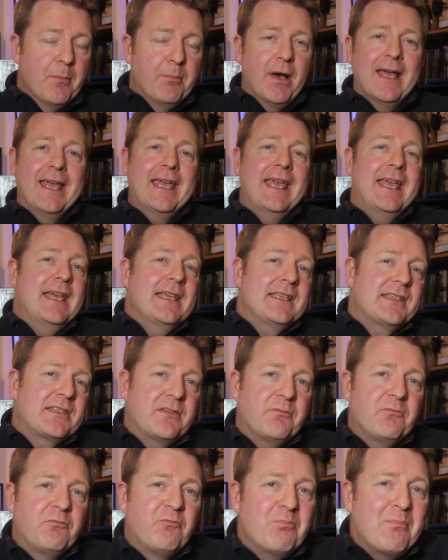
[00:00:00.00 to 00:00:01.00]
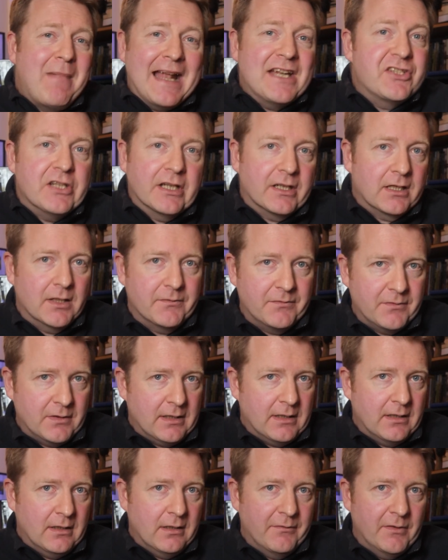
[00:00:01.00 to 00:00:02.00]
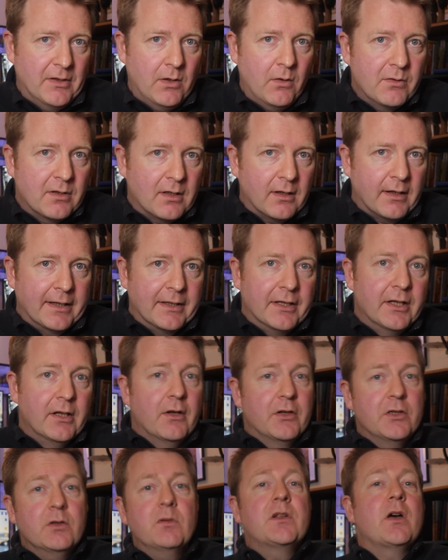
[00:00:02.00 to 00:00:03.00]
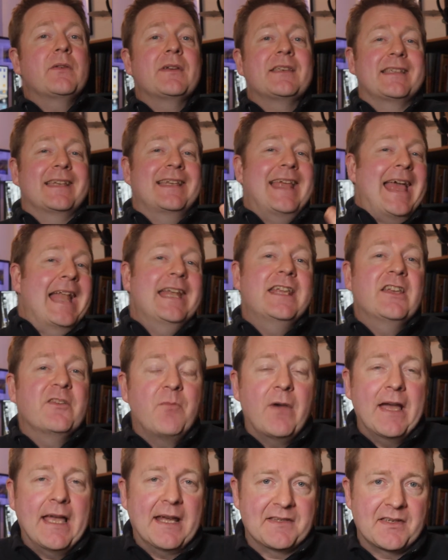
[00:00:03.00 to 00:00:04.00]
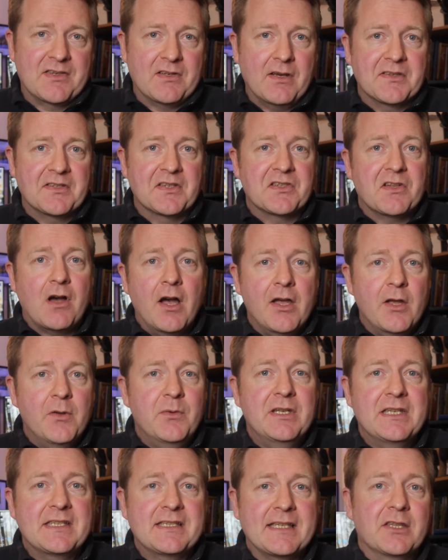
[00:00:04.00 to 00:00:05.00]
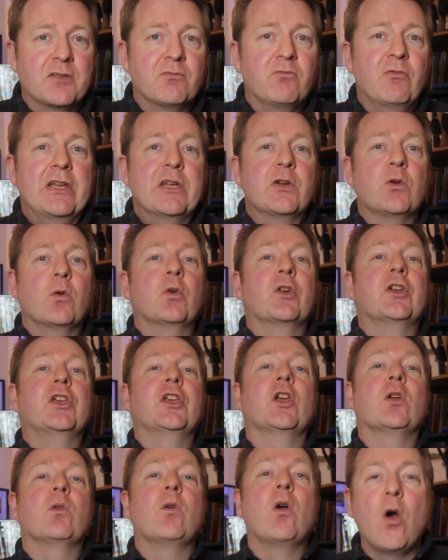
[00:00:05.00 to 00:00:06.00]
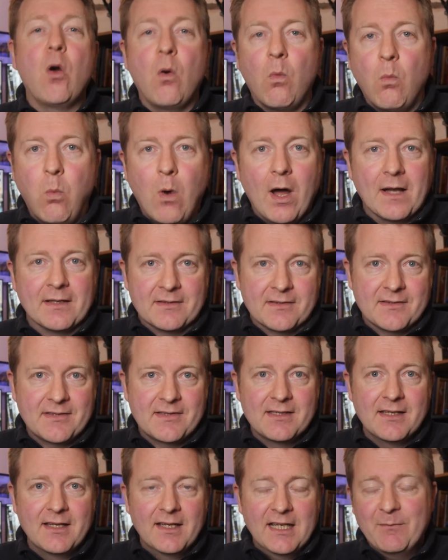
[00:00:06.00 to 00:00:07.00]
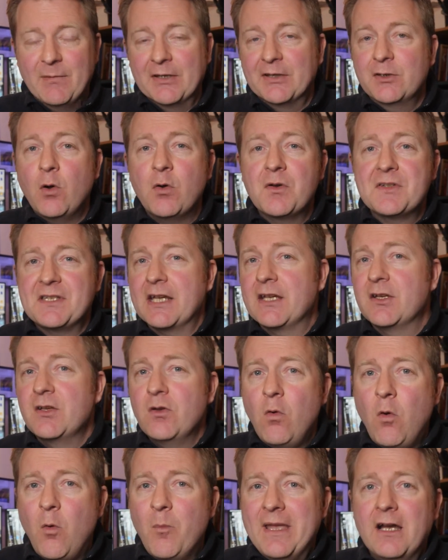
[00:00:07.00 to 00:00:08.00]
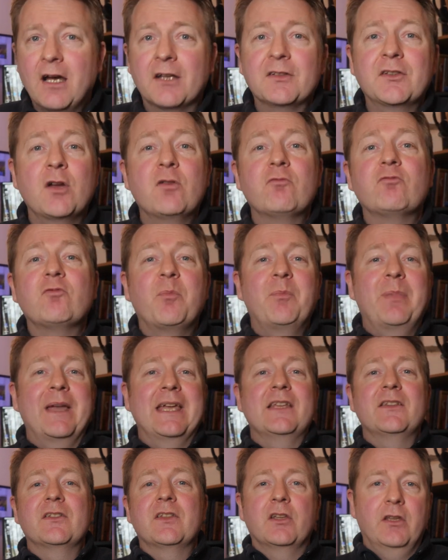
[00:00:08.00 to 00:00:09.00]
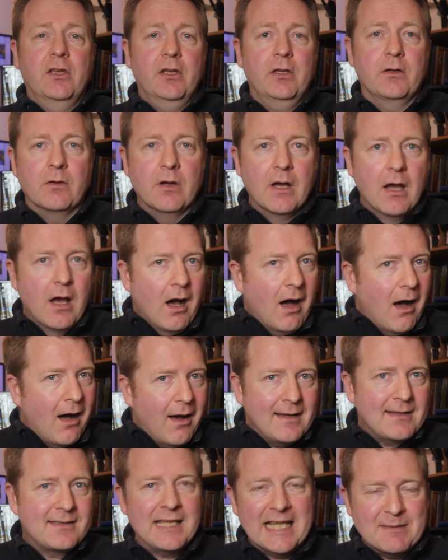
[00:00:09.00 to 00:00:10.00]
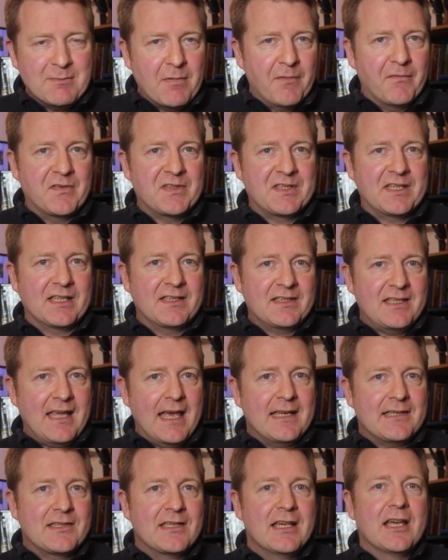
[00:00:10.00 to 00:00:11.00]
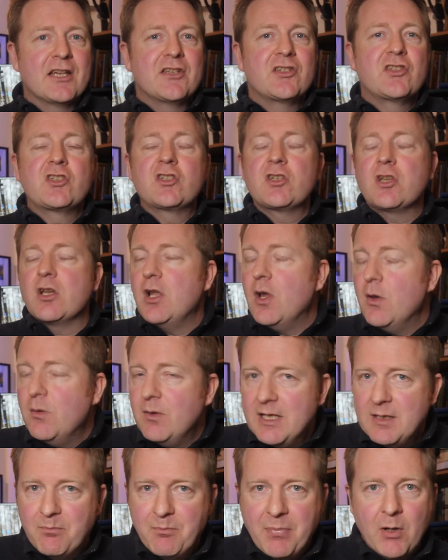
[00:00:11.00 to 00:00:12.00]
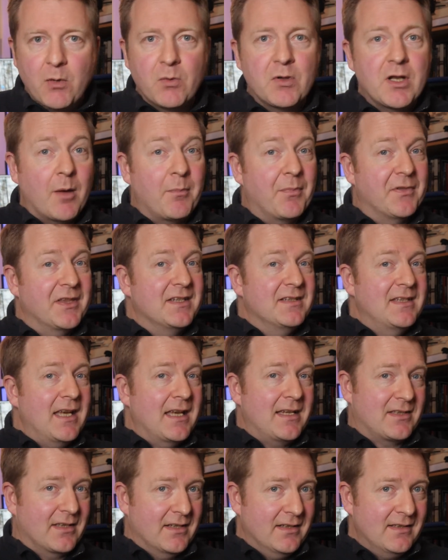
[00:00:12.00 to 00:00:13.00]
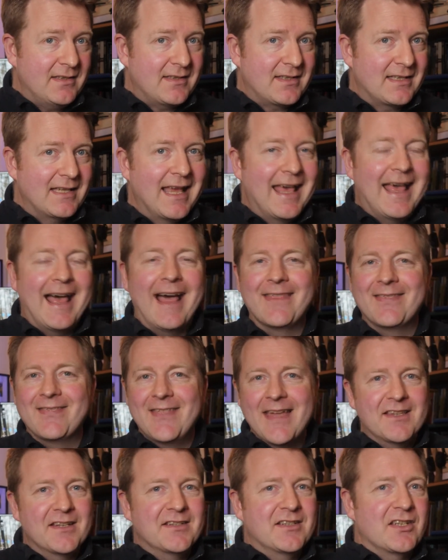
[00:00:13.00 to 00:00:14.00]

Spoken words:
But here's the magic of a long line. You'll notice in any of my exercises, I only say the recall cue once. If my dogs ignore me, I don't repeat the cue. I set them up for success, slowly build up the distance and then the